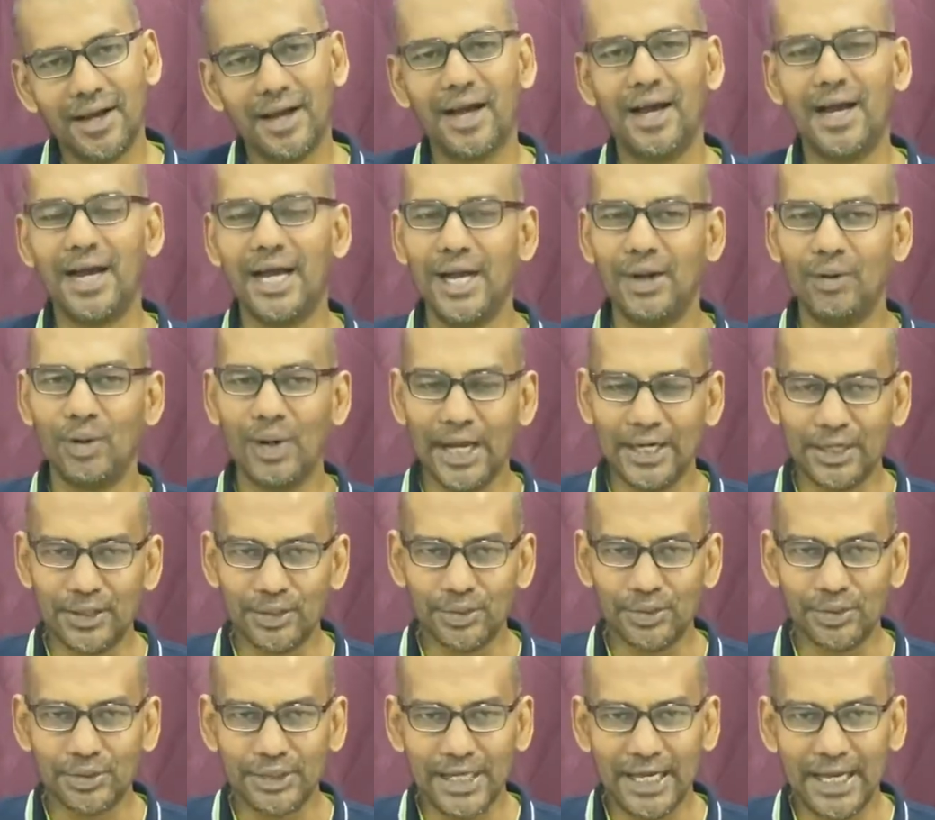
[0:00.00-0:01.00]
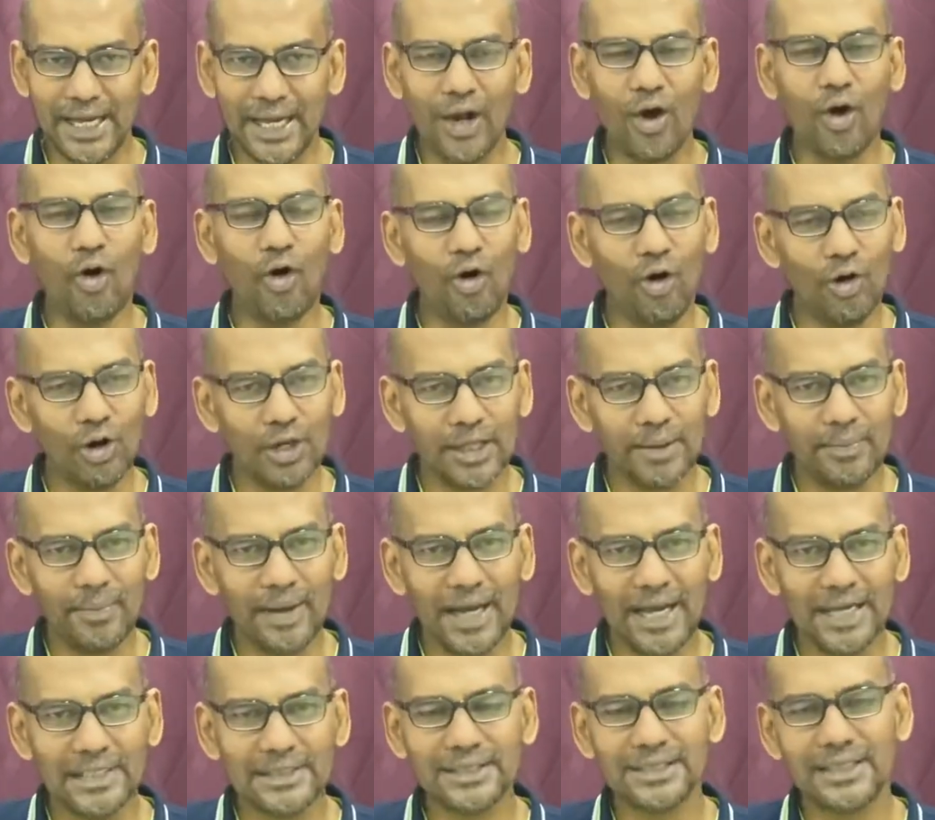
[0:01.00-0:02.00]
I would like to say all the
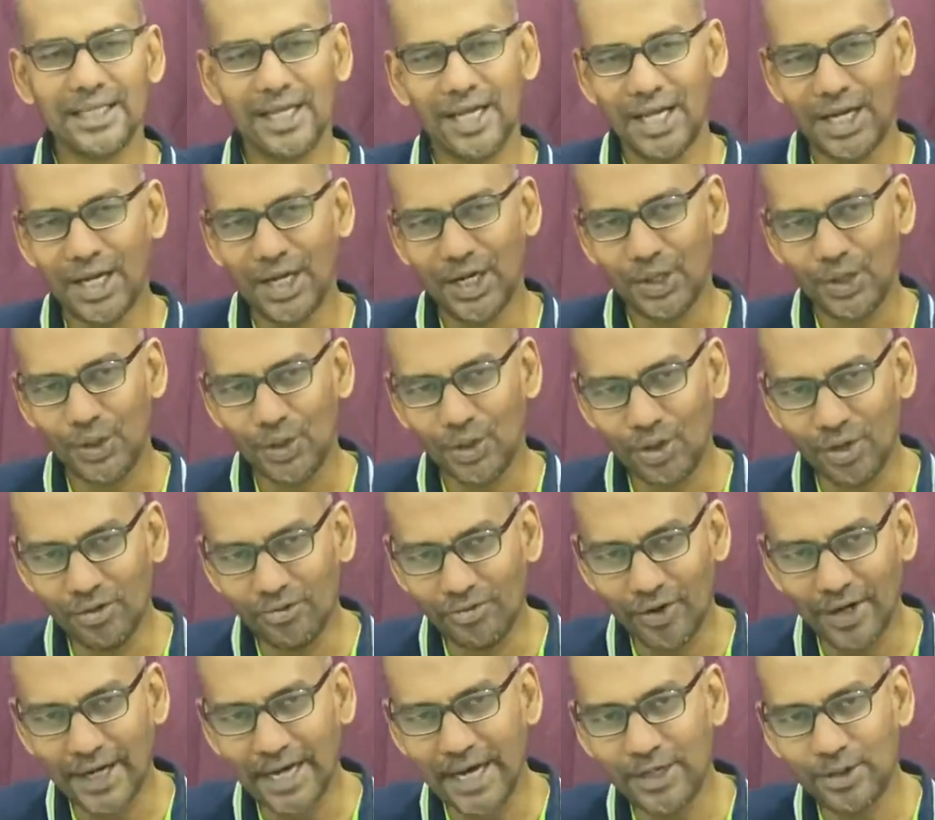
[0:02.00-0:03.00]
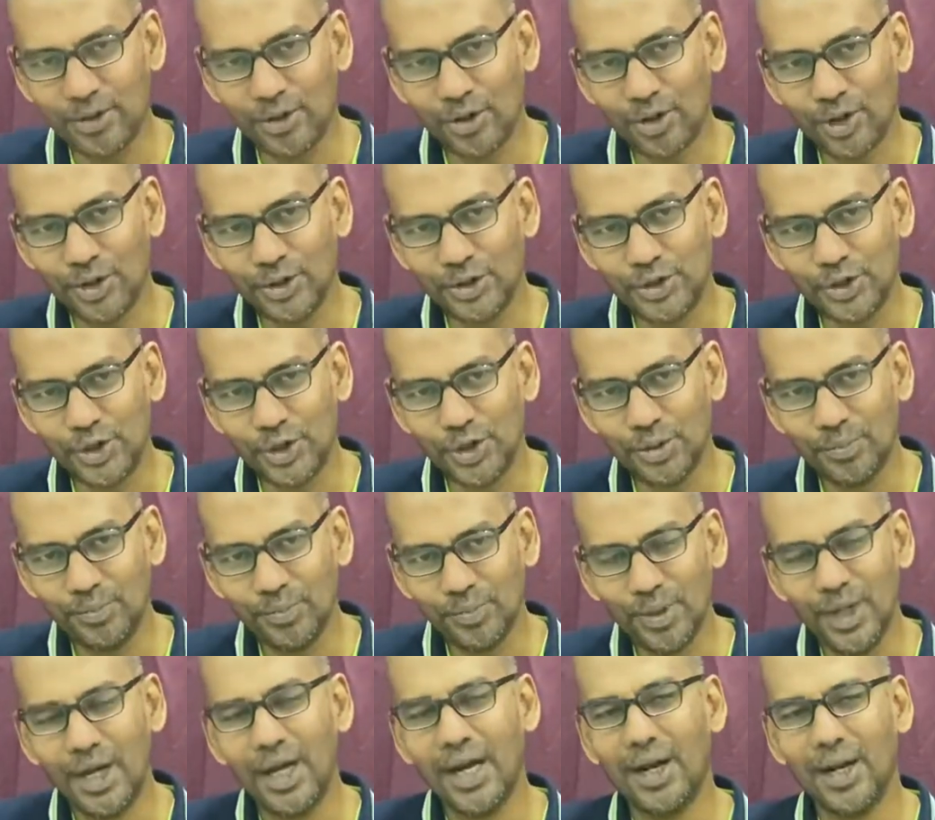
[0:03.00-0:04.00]
best. Don't forget to consume
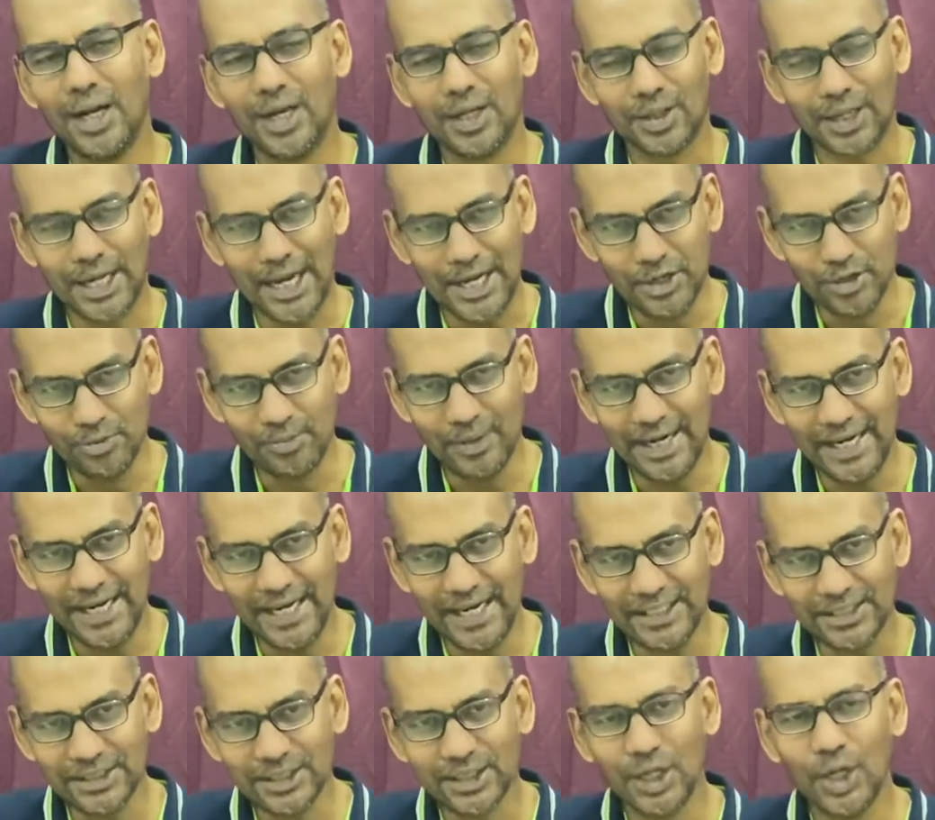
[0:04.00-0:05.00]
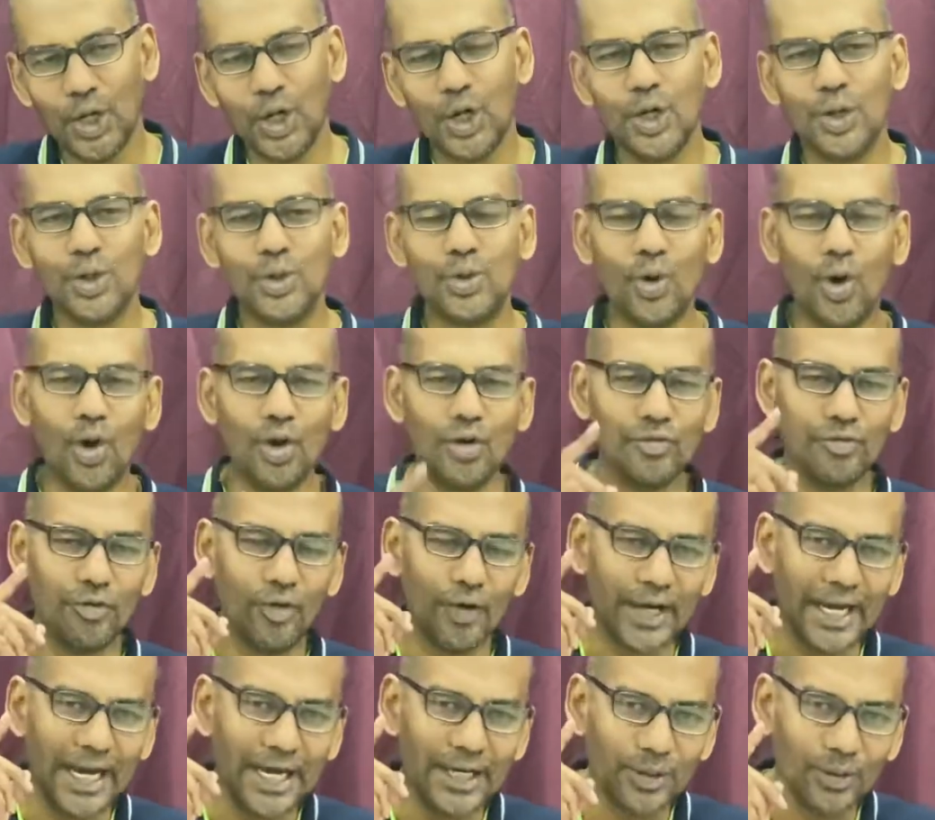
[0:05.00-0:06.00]
Kayu Maniez. Don't
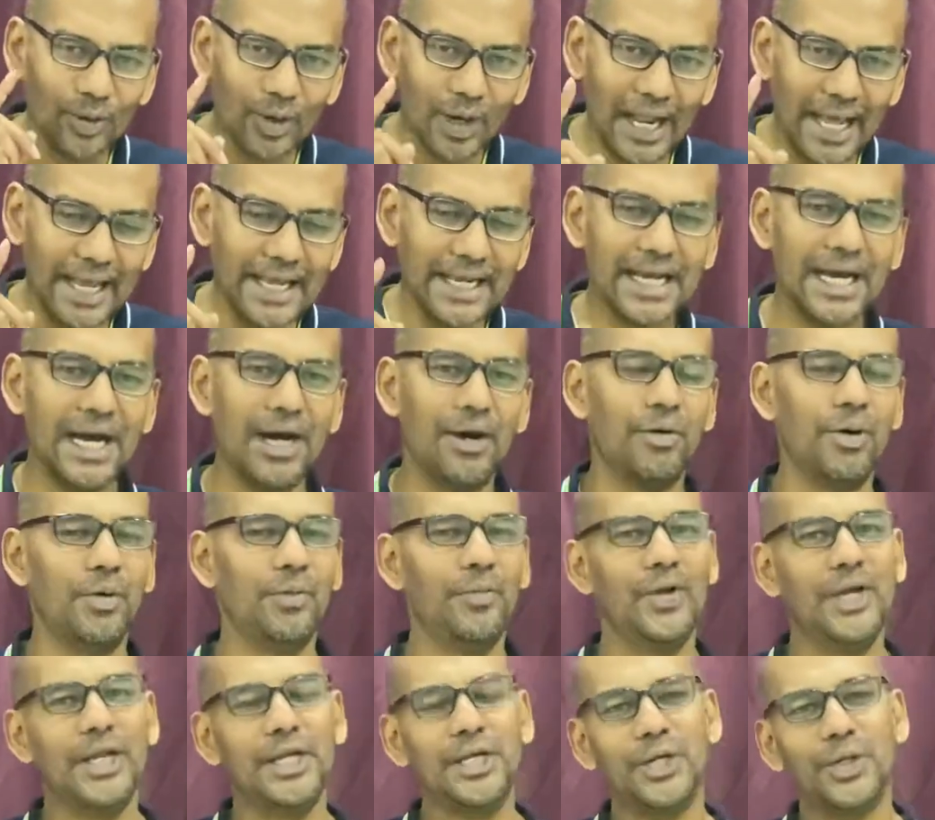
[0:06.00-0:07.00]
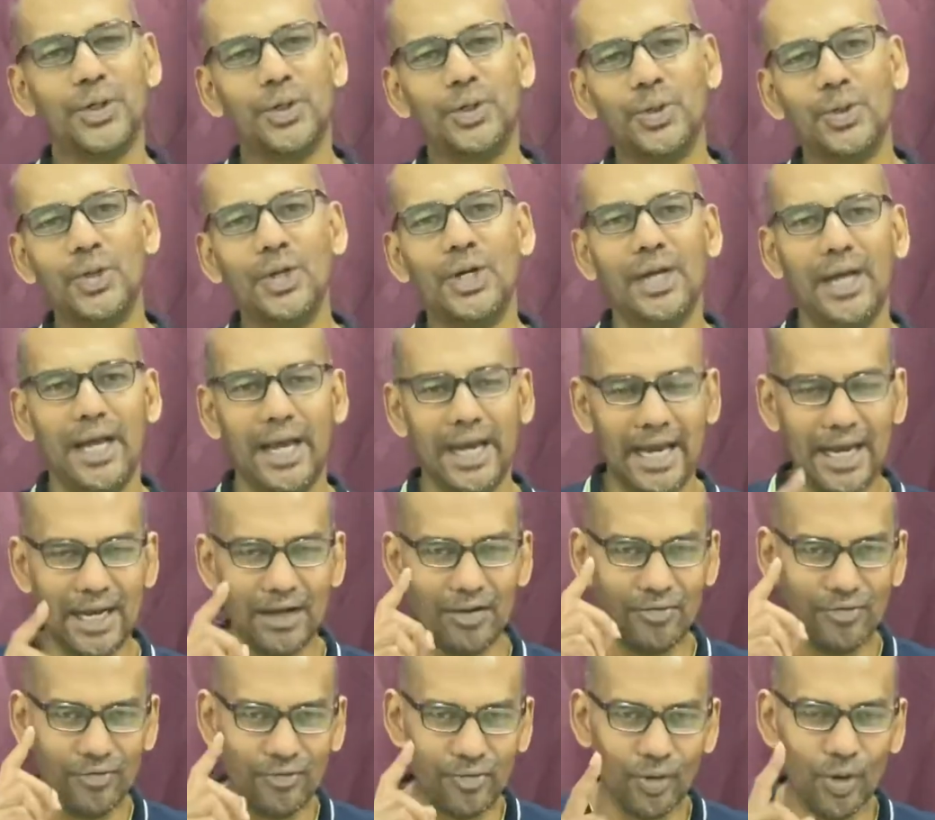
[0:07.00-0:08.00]
forget to like our video
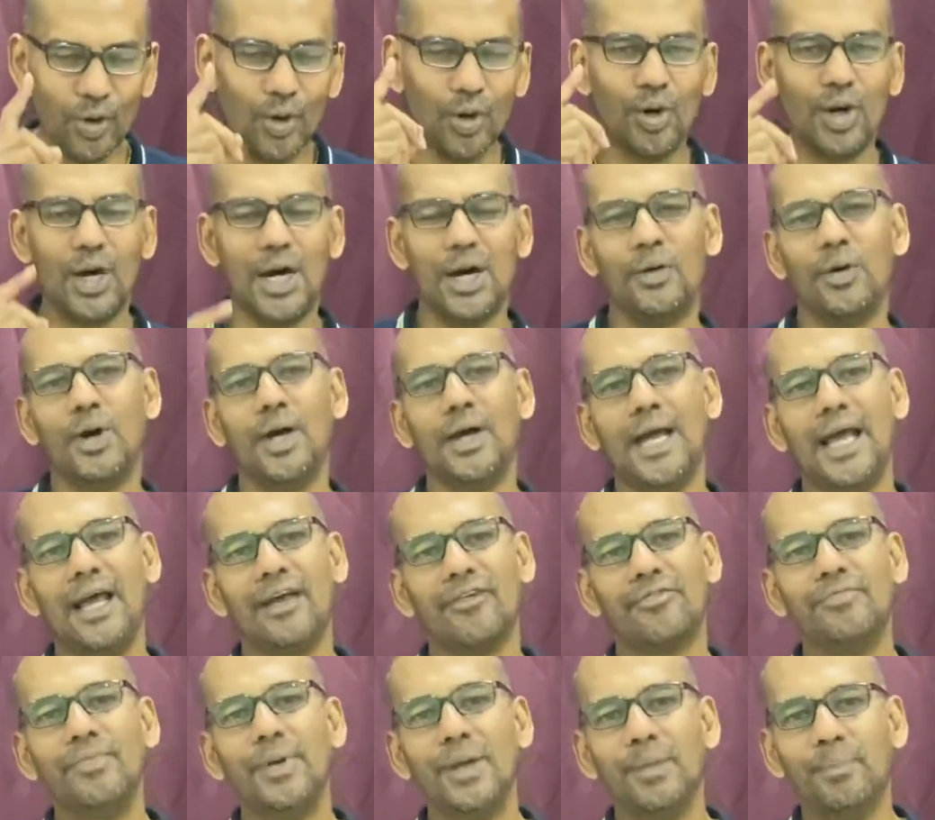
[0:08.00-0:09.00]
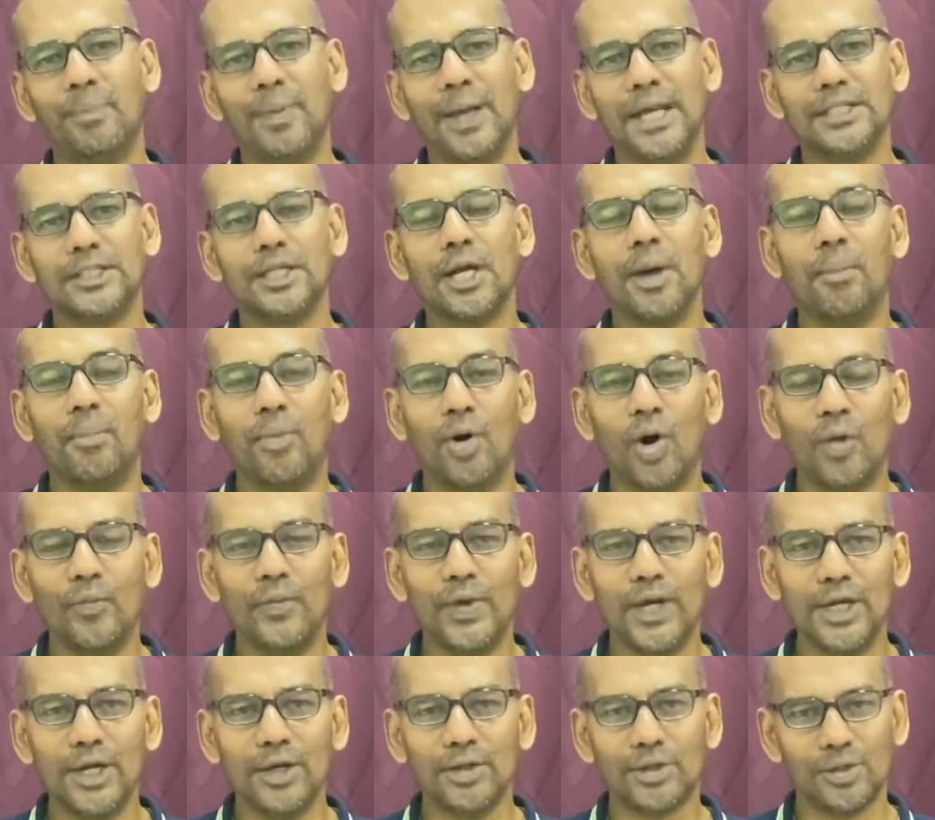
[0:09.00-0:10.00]
and follow our FB page. More
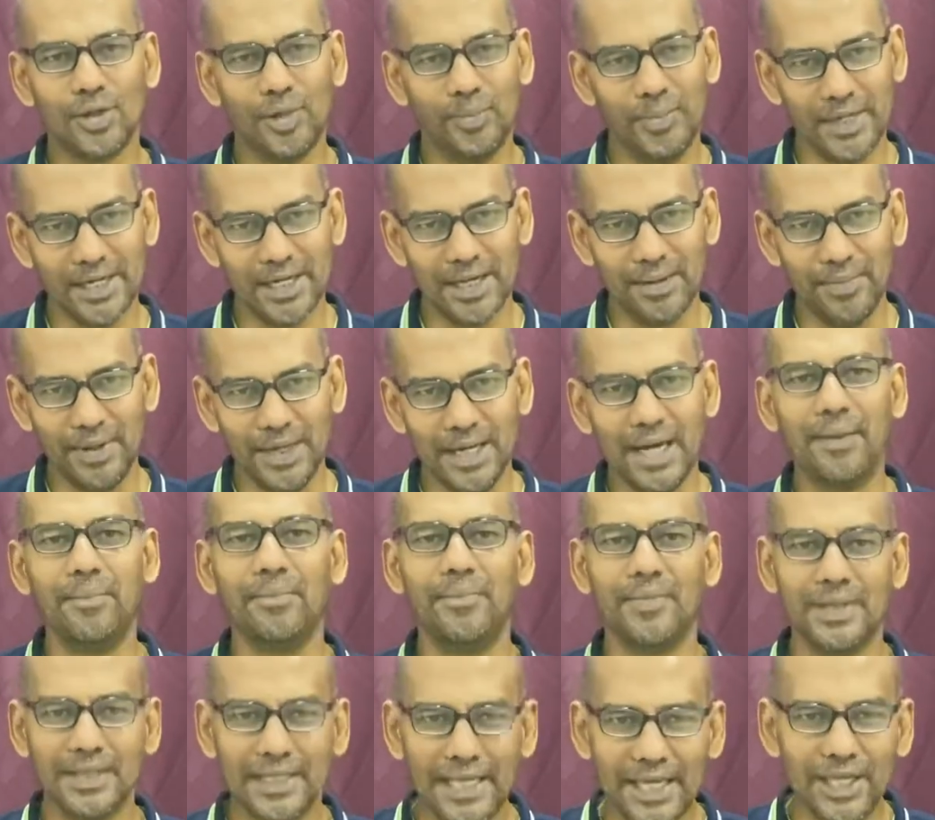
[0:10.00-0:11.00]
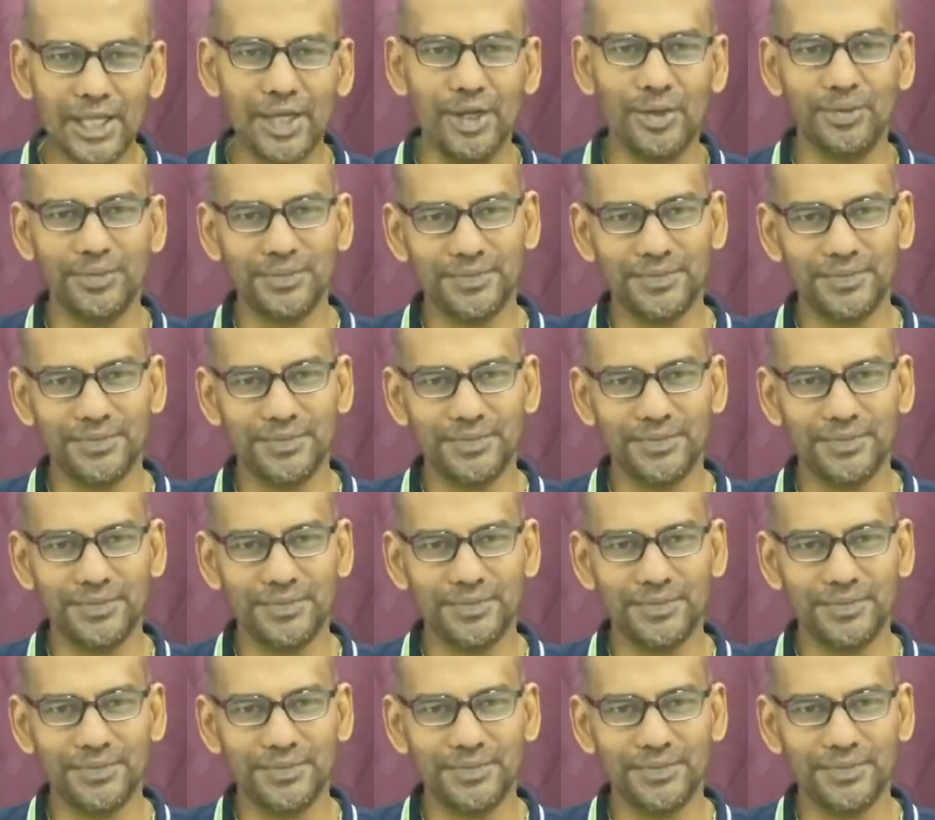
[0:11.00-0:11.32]
videos will be coming up. Thank you.